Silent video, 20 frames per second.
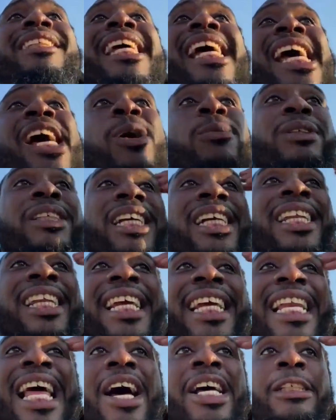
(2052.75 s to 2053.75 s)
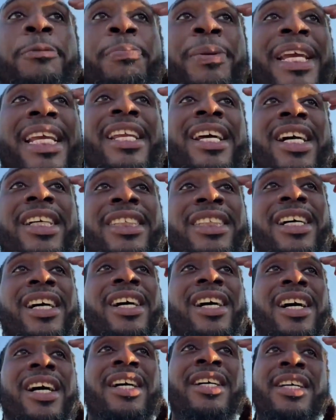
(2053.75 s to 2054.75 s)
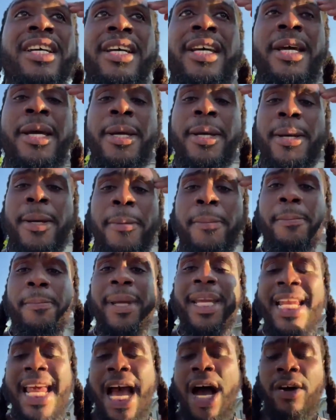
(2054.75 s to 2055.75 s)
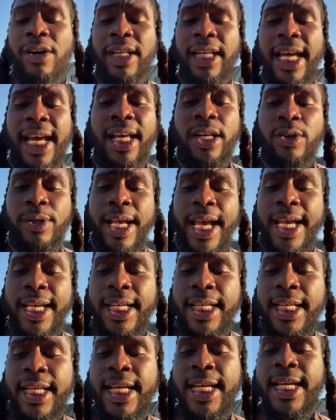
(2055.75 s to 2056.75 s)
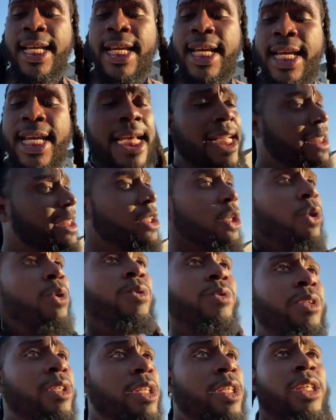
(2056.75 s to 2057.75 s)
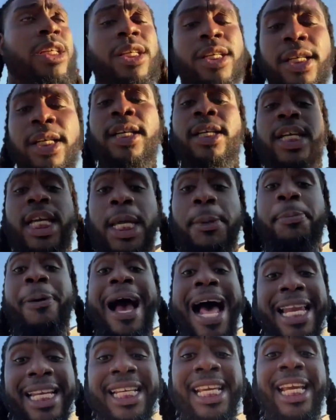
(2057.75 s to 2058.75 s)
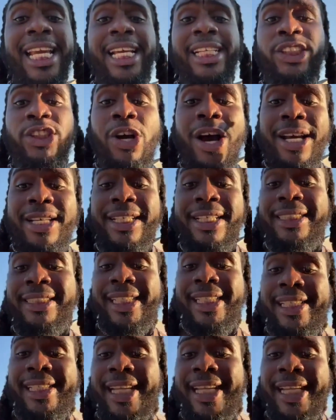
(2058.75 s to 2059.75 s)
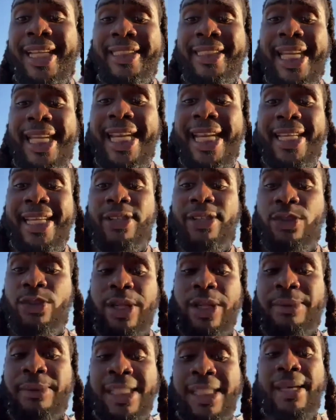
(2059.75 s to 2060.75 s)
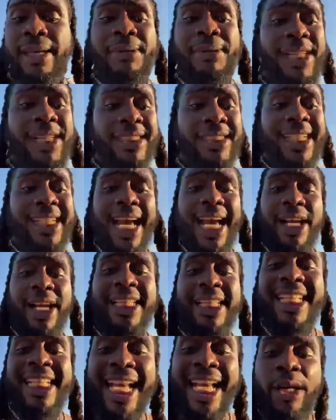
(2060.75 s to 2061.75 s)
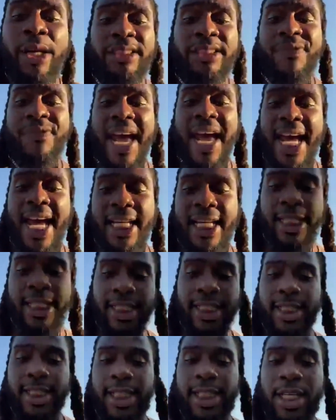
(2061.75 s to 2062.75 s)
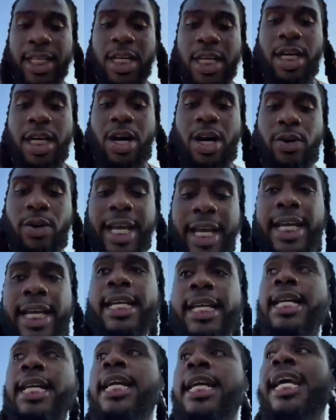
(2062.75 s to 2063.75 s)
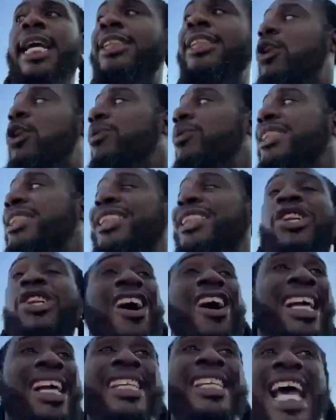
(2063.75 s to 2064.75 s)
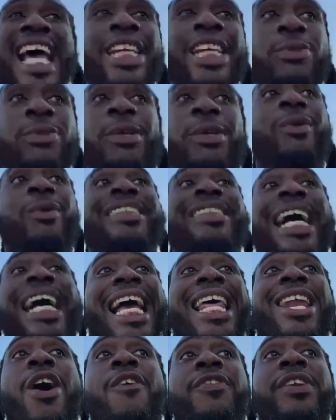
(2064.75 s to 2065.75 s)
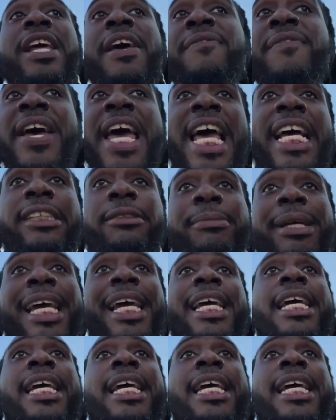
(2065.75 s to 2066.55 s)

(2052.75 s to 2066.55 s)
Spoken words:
was that helped to clean out his penile gland, okay? And so, he probably is starting to see things that he, you know what I'm saying, because it decalcified it, okay? And so, once he started eating naturally, once I got off of that fast,